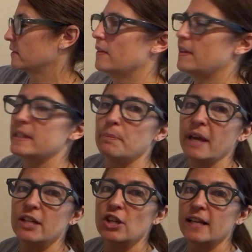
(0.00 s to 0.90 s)
This
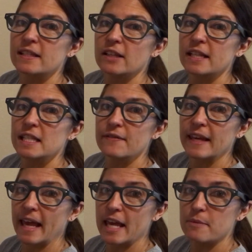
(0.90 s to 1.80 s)
page has lots of
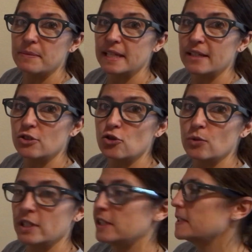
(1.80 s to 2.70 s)
games and
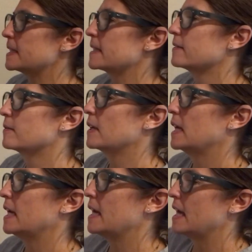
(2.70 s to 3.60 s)
drills,
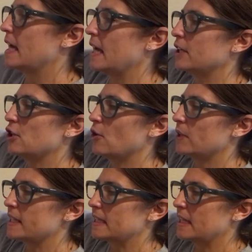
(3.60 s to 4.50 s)
and
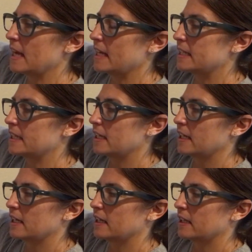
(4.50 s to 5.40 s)
notice that
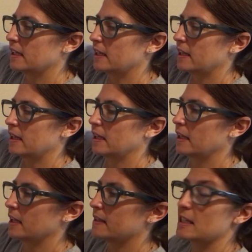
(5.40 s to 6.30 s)

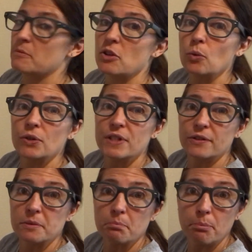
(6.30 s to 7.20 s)
some of the words
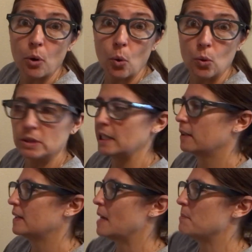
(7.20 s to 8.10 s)
are in bold.
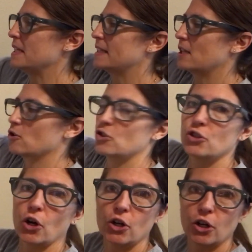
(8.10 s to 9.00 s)
That means they're
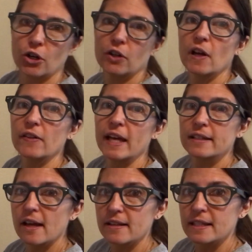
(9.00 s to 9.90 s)
darker, and
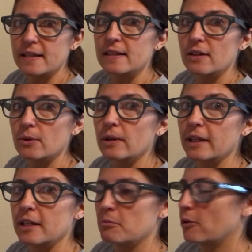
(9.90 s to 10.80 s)
that tells us they're
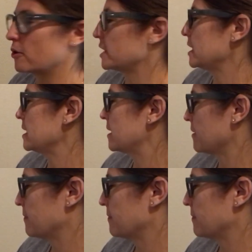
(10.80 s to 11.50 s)
really important.